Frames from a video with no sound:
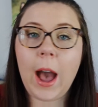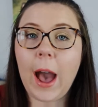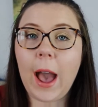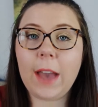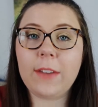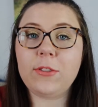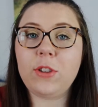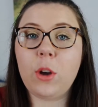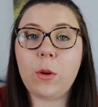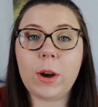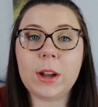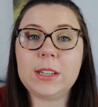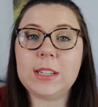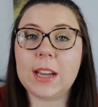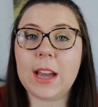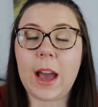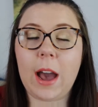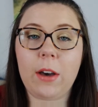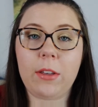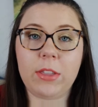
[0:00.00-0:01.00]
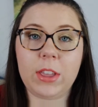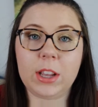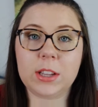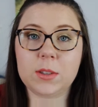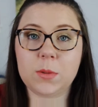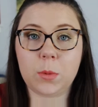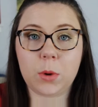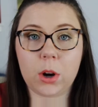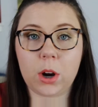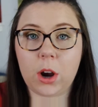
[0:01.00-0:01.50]
I have no idea how
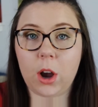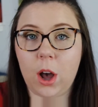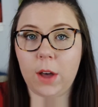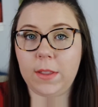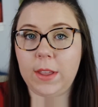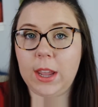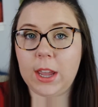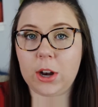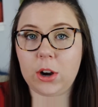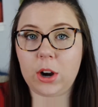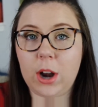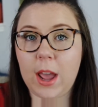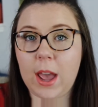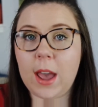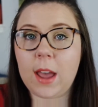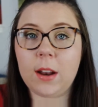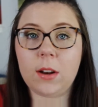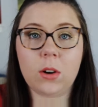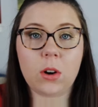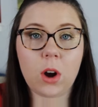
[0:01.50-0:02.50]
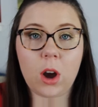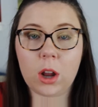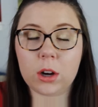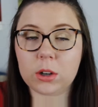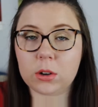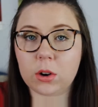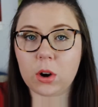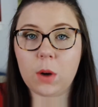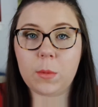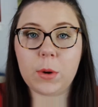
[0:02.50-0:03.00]
things work on the internet or
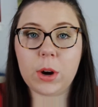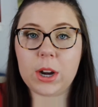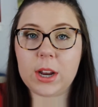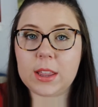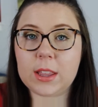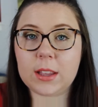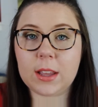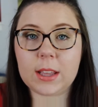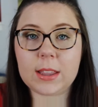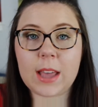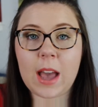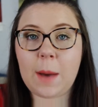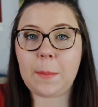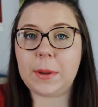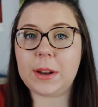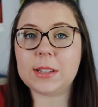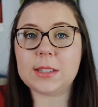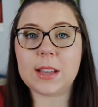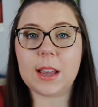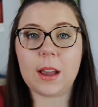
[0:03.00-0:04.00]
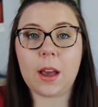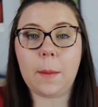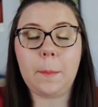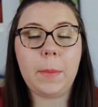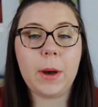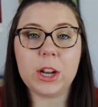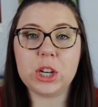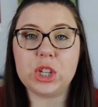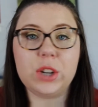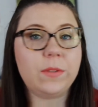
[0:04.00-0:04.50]
on Chrome or anything like that, but it's like a
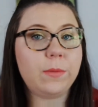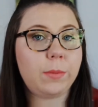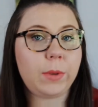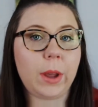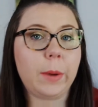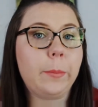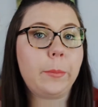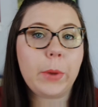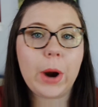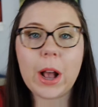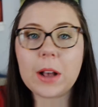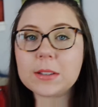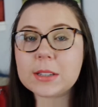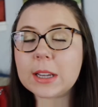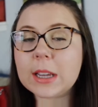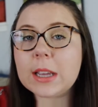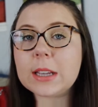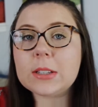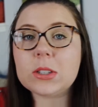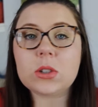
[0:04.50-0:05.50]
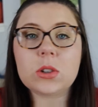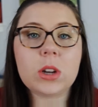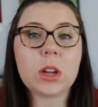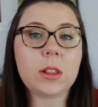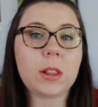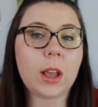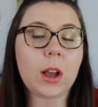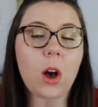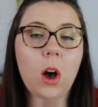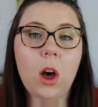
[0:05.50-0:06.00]
bunch of like browsing
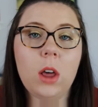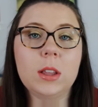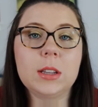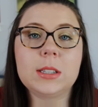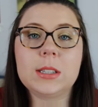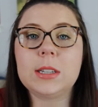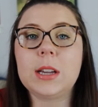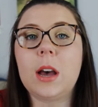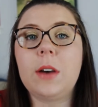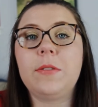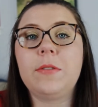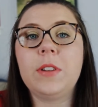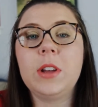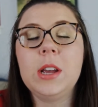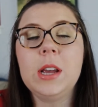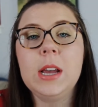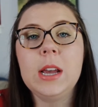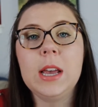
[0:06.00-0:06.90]
history and like all this stuff